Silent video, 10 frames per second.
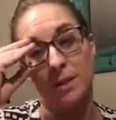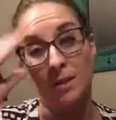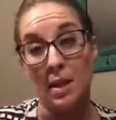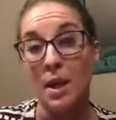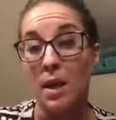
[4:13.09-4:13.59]
a
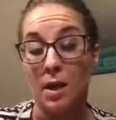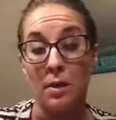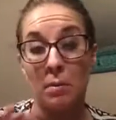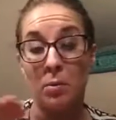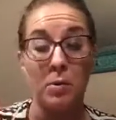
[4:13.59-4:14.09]
number with
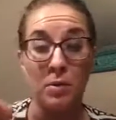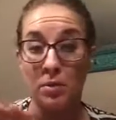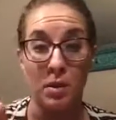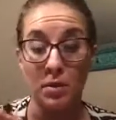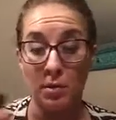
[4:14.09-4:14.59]
only three
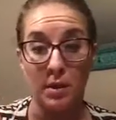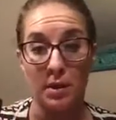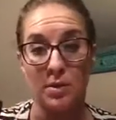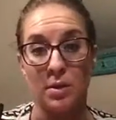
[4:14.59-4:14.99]
digits